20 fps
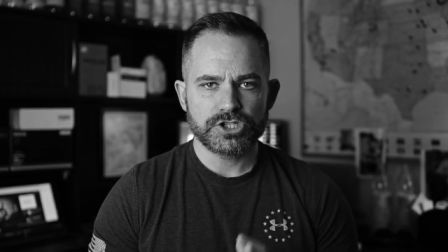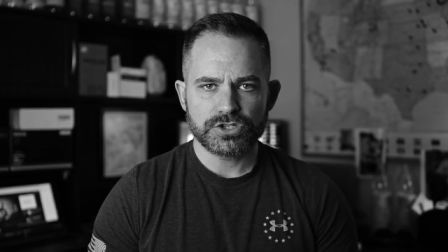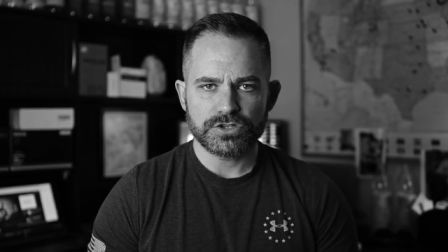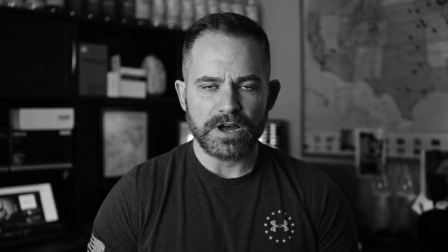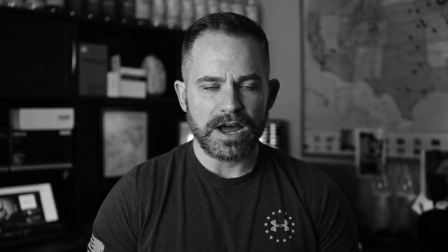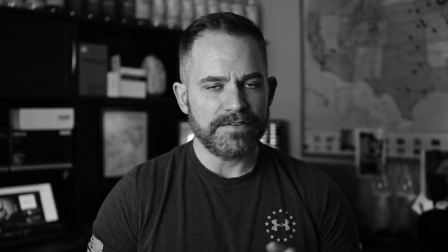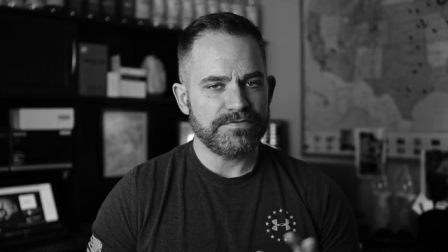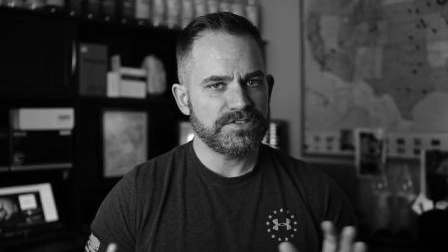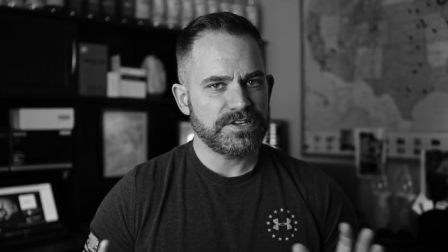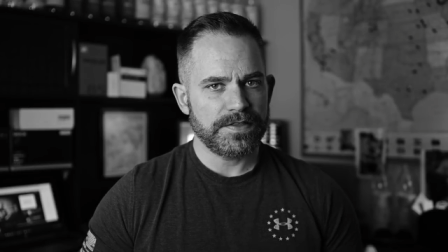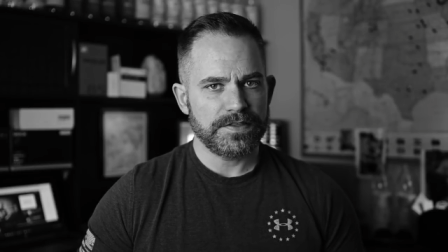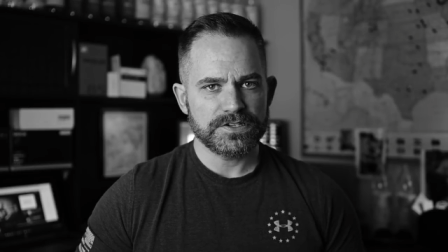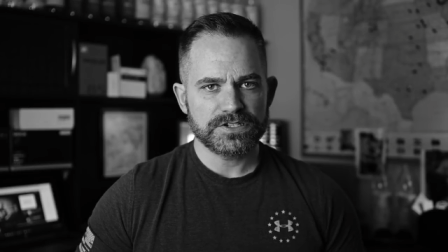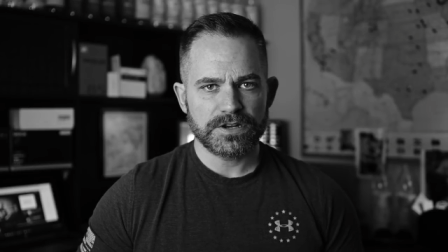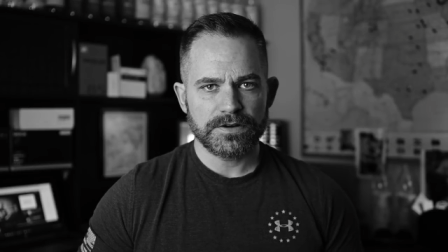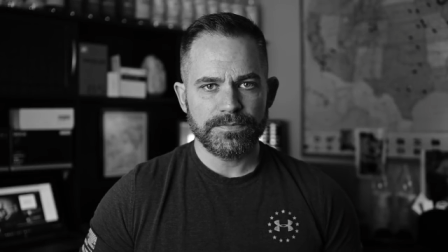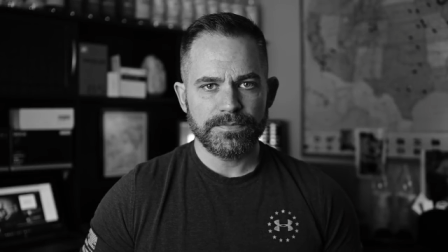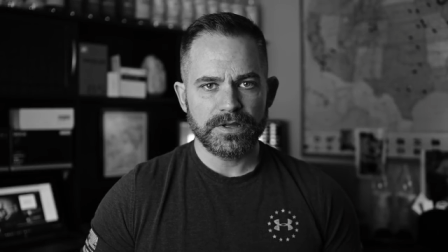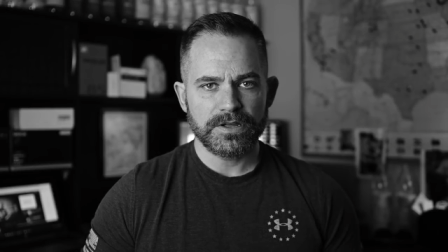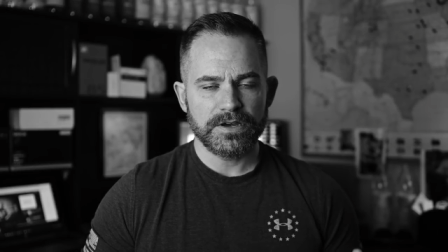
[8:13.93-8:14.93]
I've said this
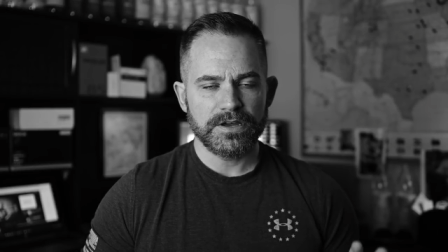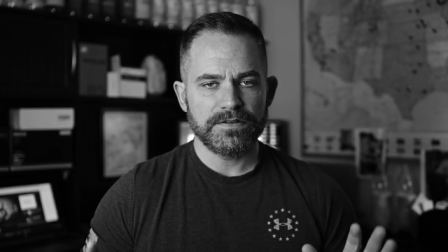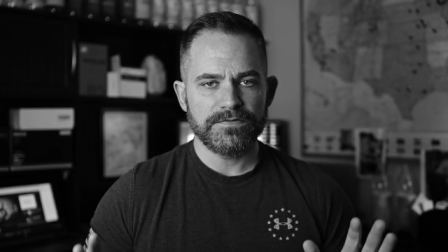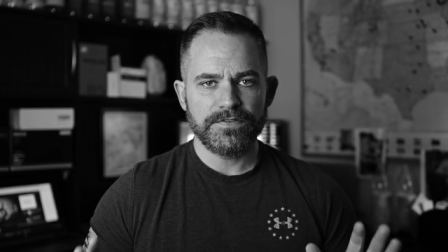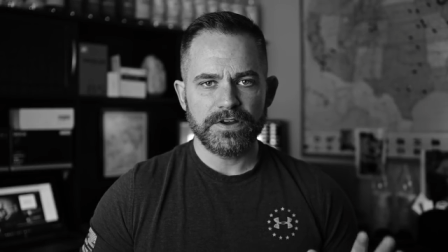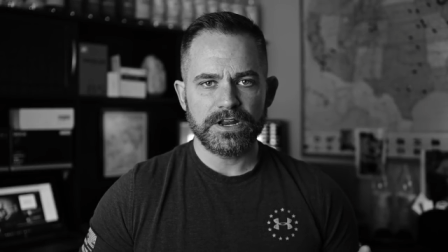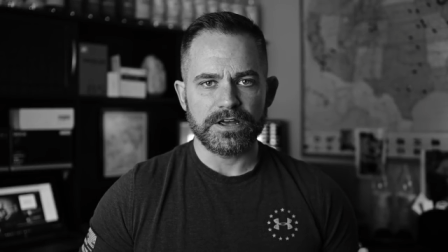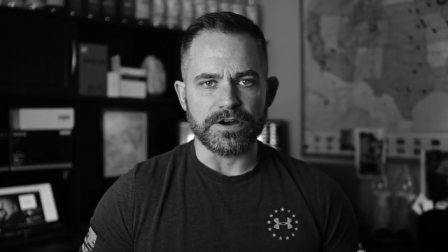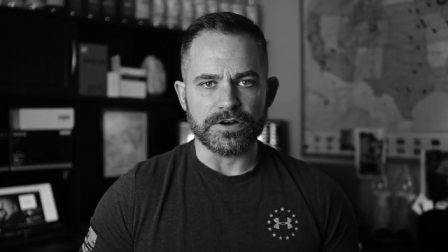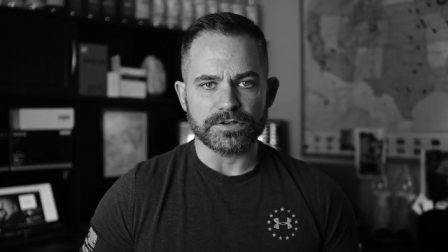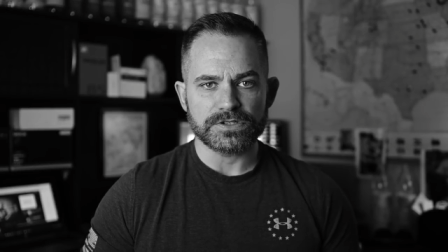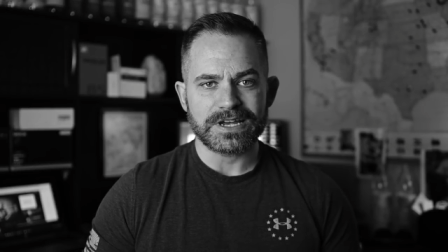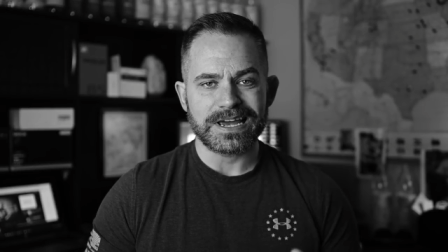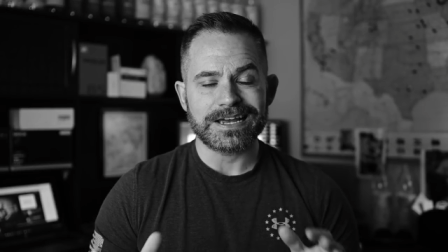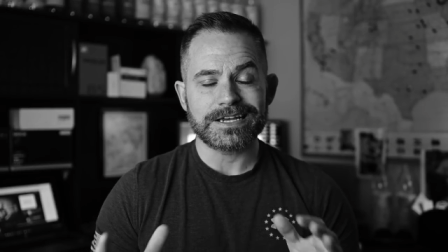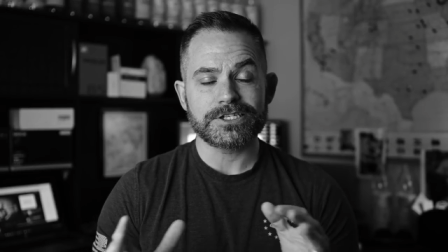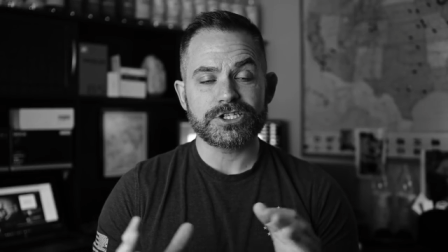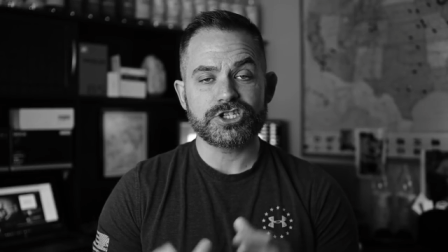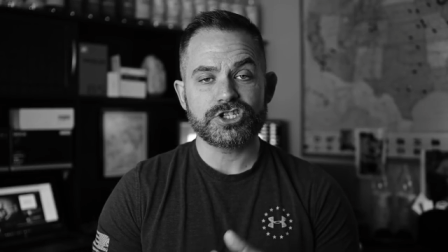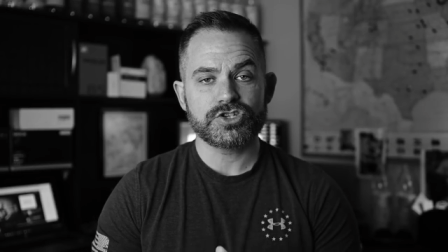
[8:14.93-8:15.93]
in a million videos,
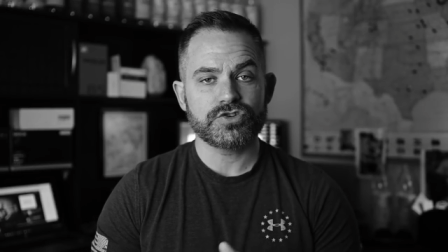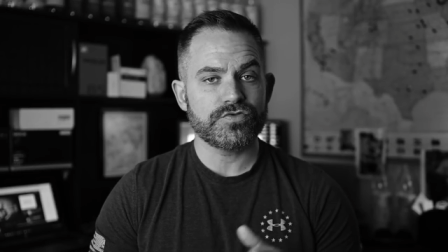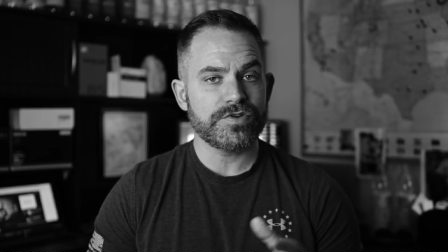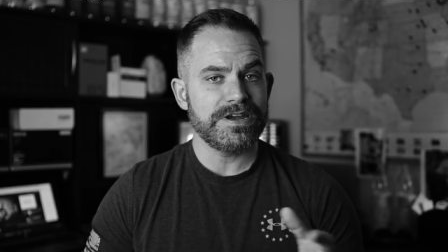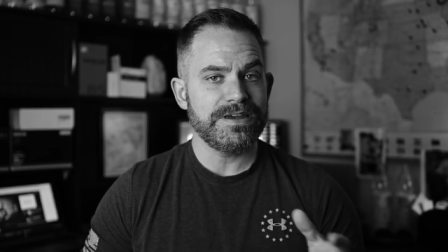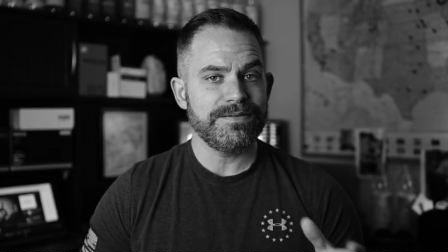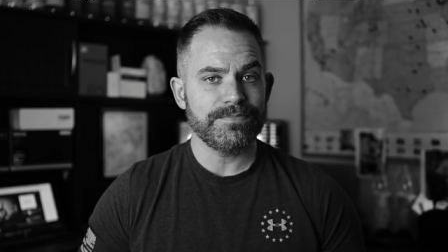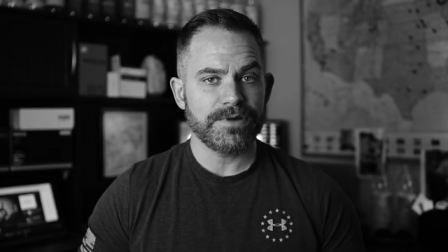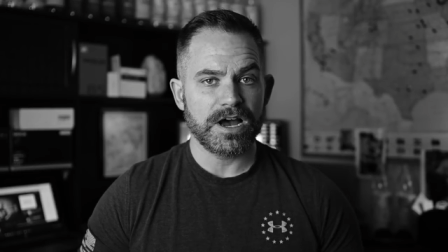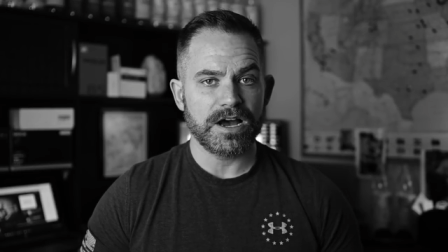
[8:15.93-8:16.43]
extreme